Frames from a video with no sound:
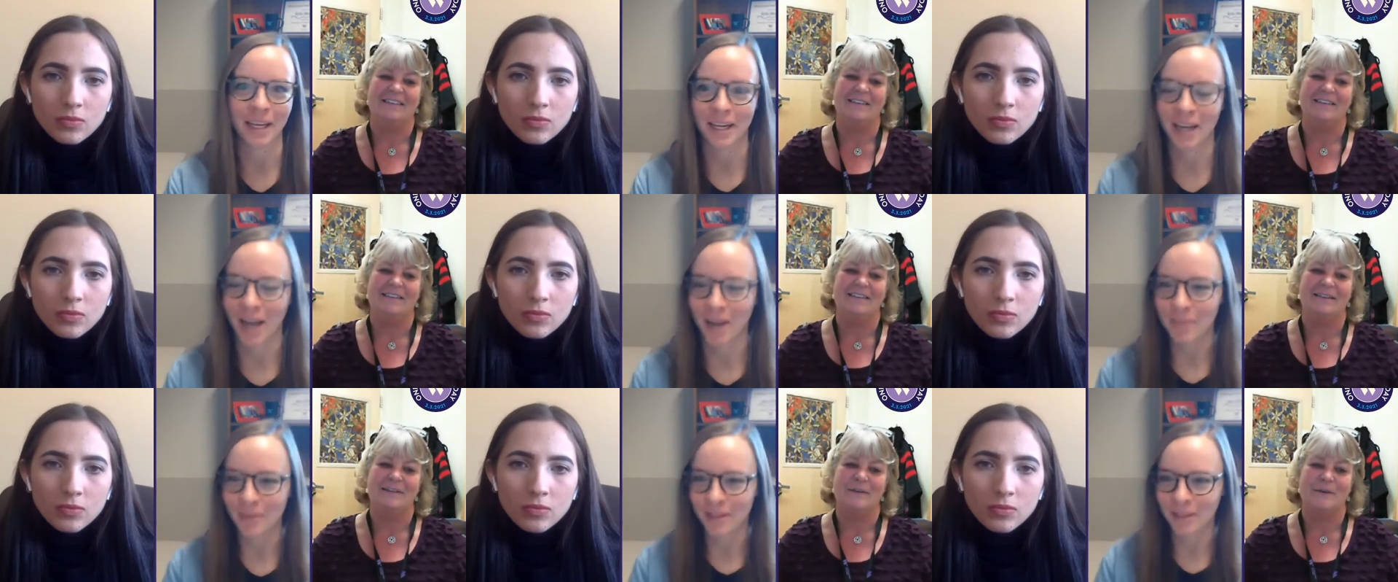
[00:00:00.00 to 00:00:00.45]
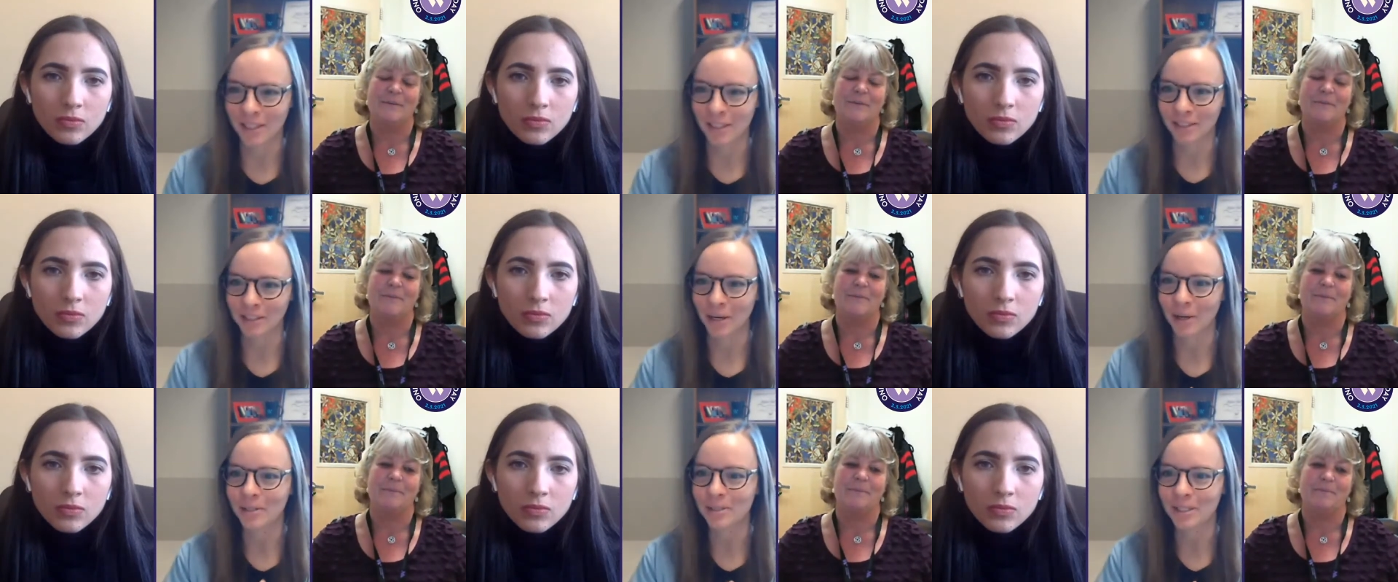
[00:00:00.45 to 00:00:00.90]
Speaker 1: and I'm in this
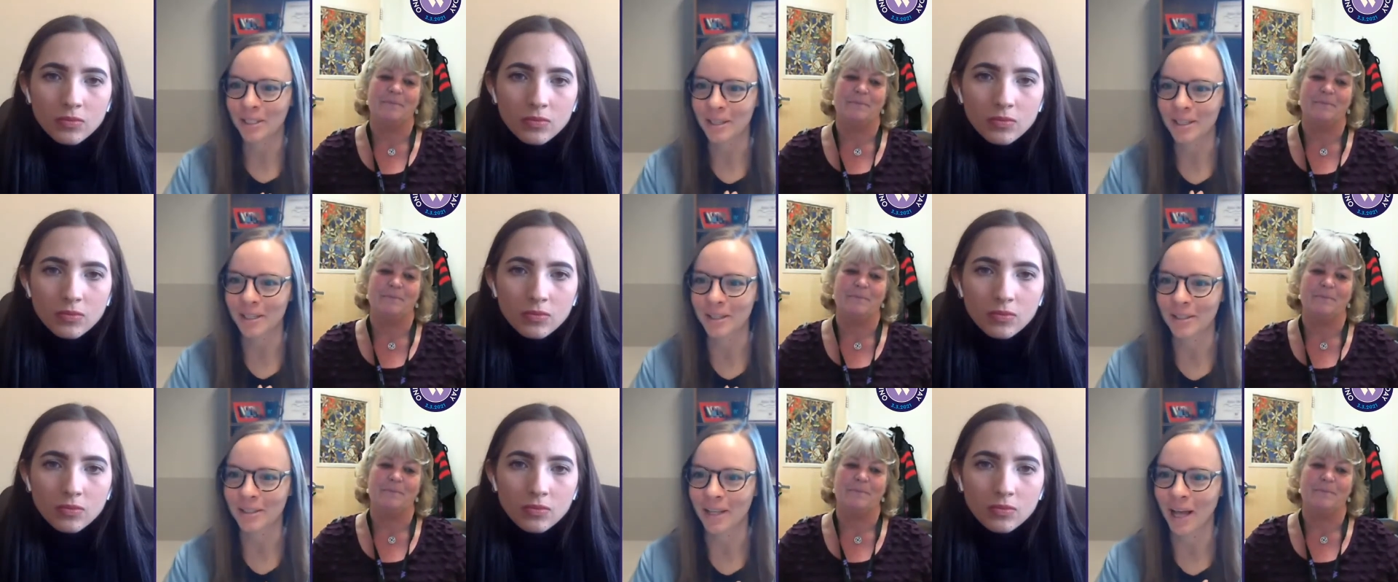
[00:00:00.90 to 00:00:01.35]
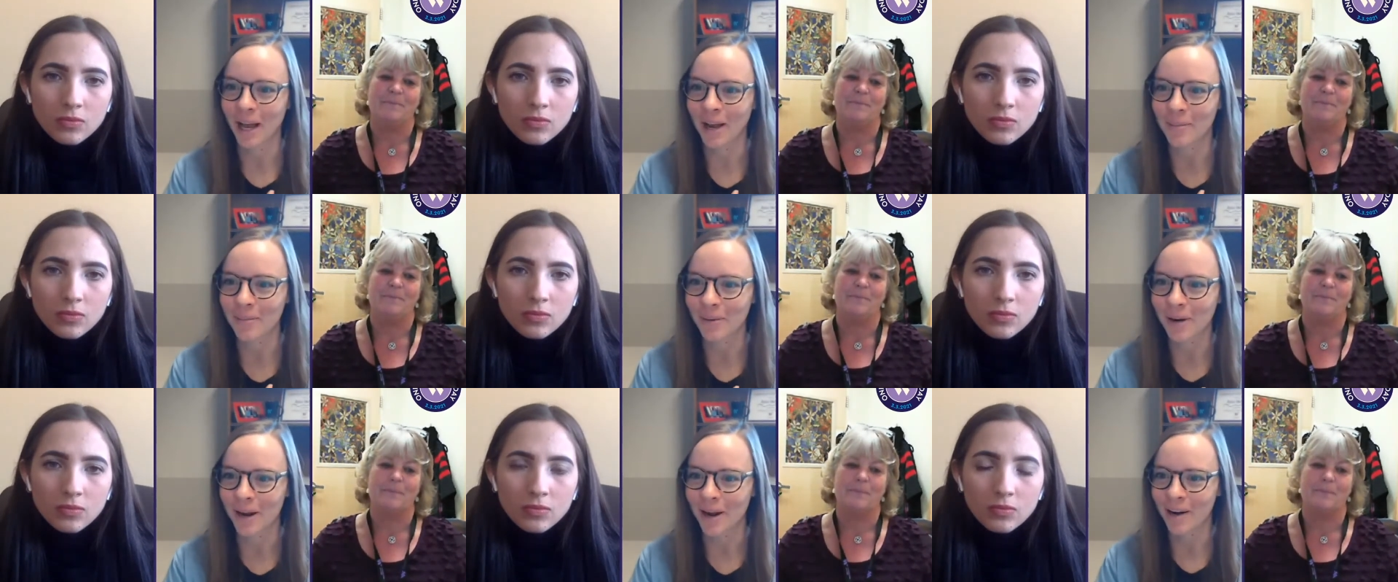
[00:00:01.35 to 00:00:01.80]
cozy little
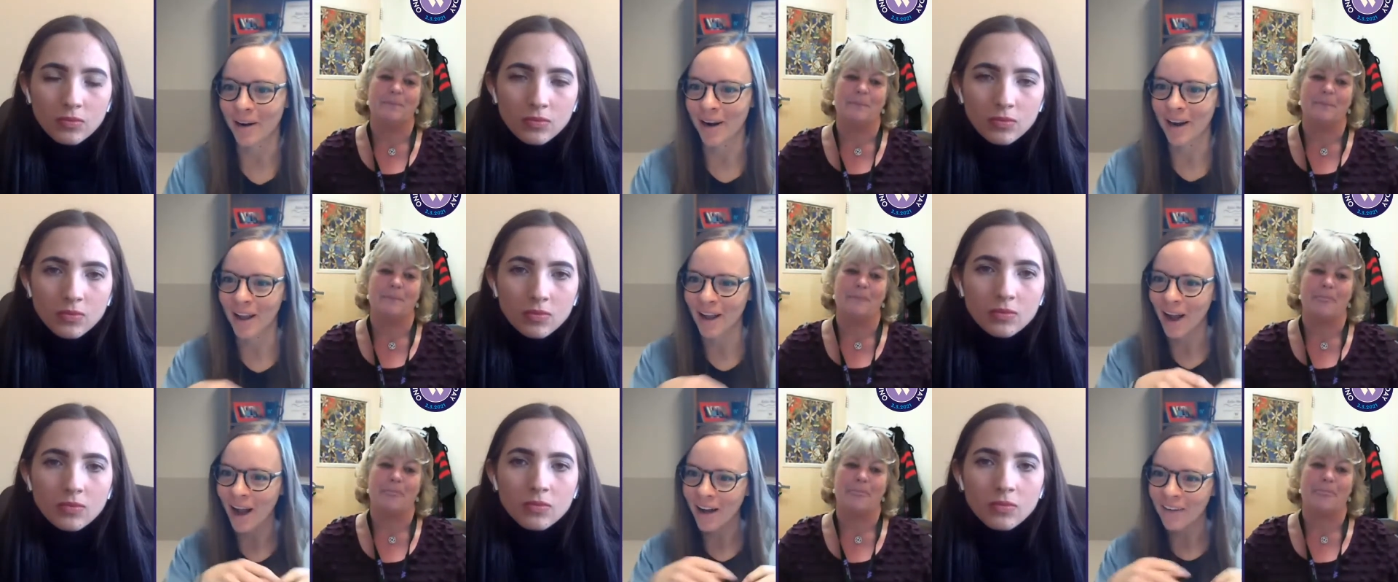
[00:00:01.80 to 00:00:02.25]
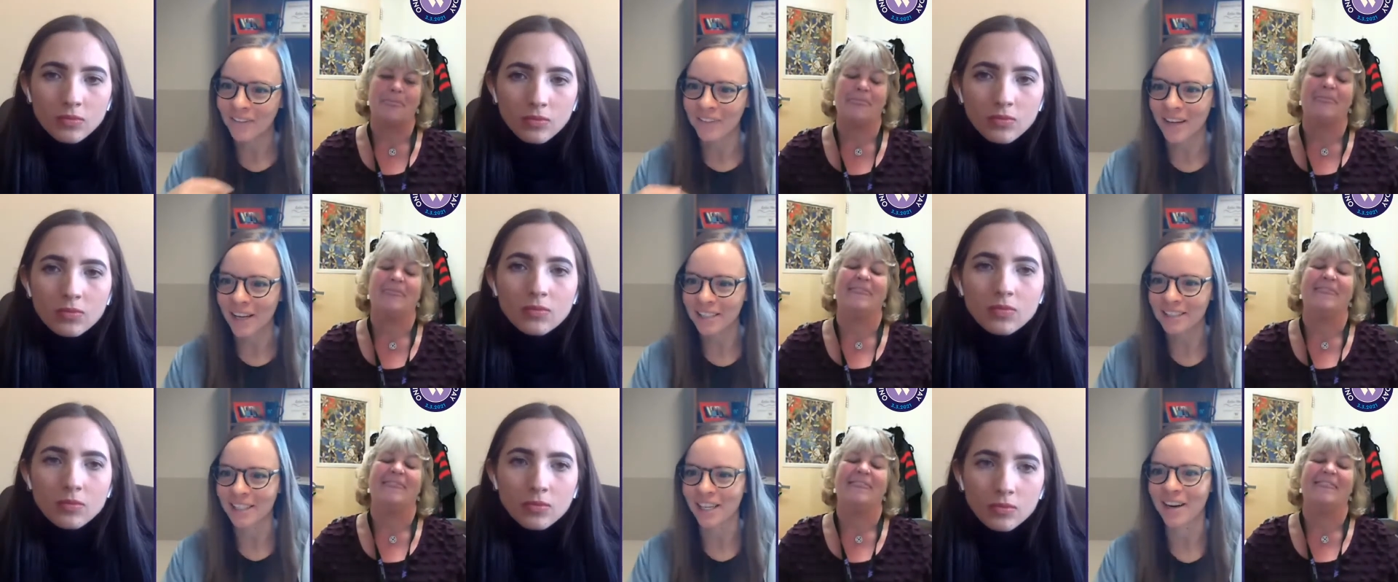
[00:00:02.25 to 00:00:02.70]
library
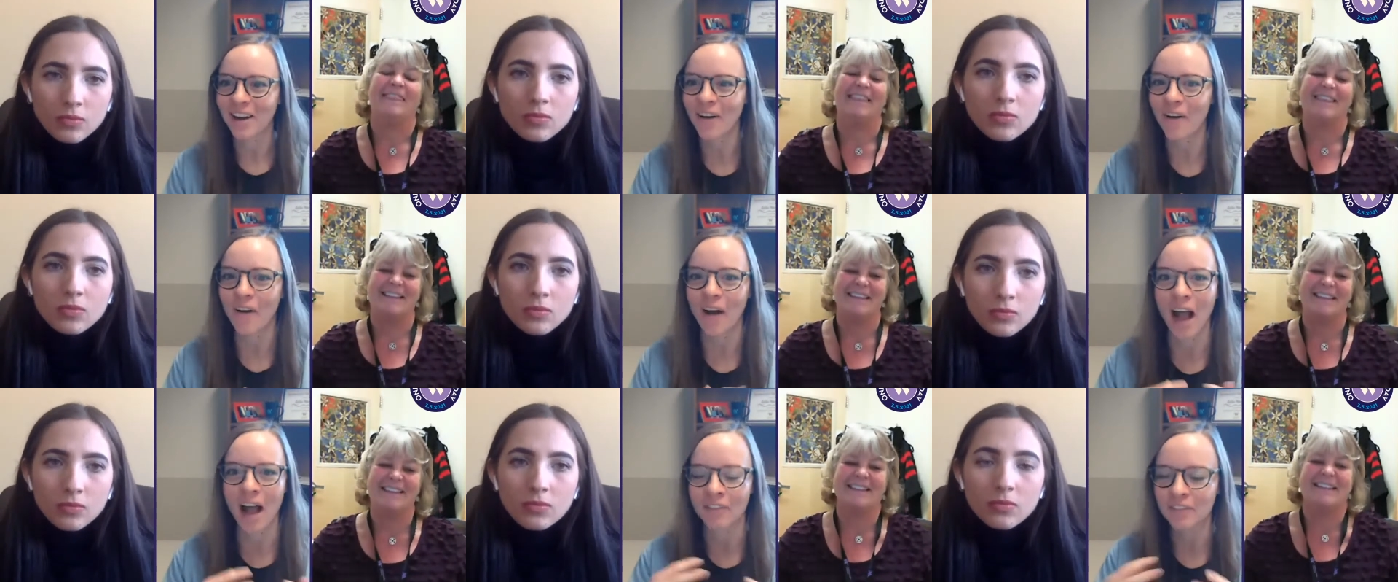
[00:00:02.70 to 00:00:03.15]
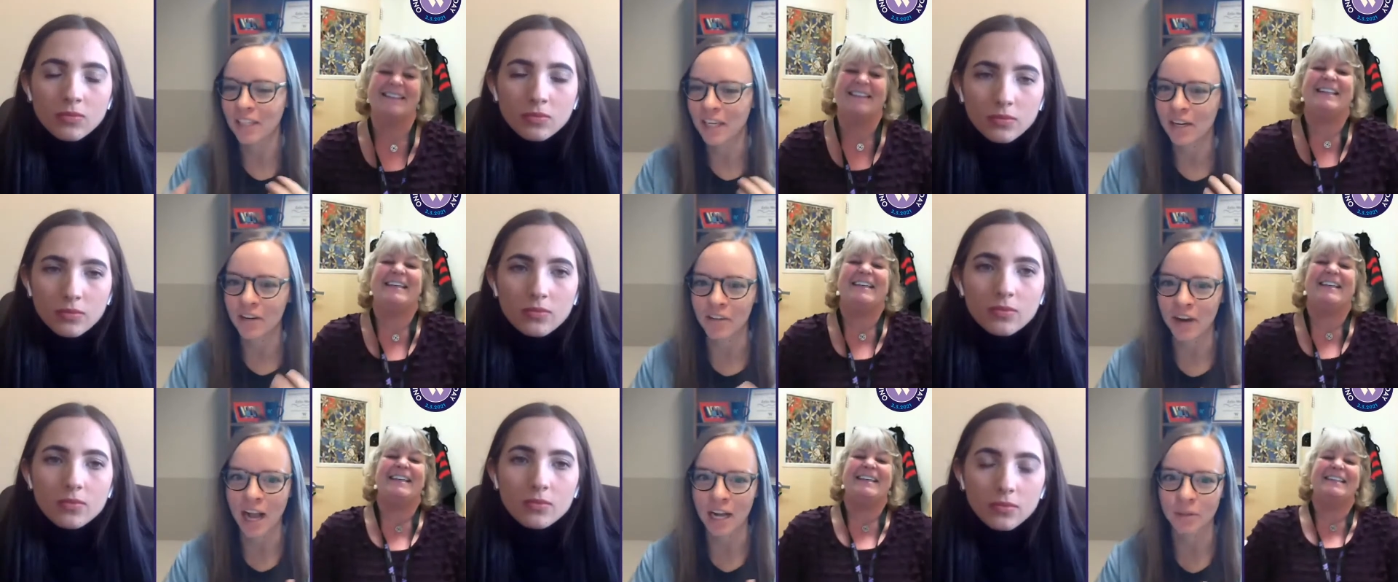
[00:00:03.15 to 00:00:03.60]
office. I don't have to
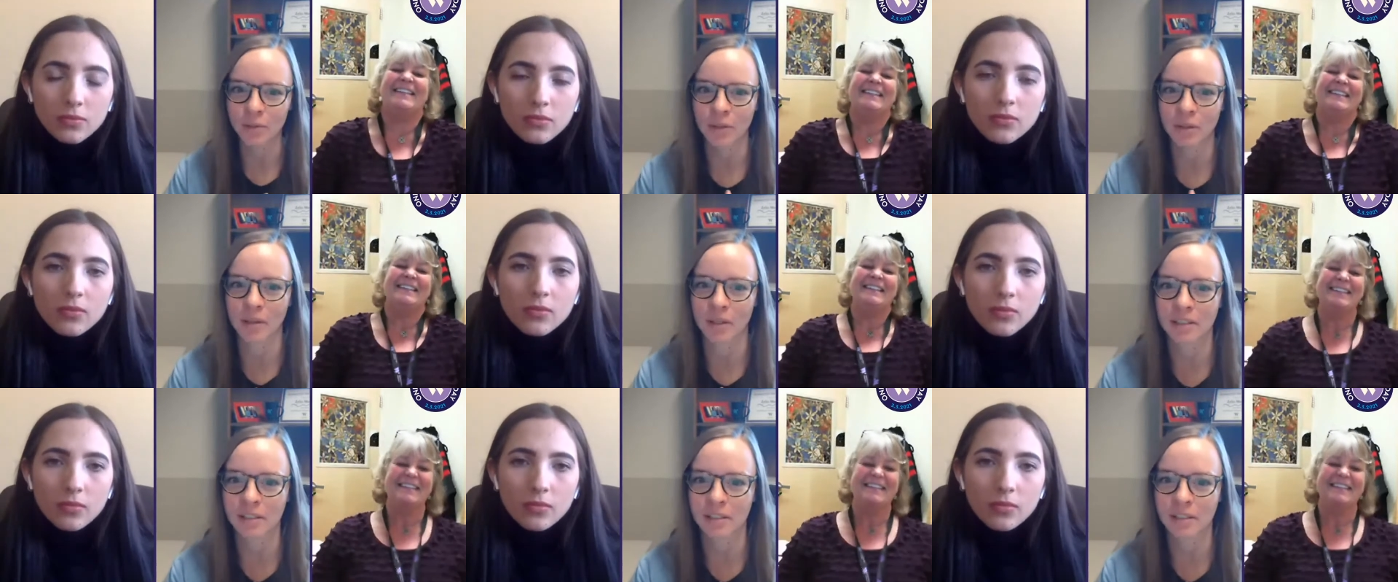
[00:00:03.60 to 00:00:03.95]
interact with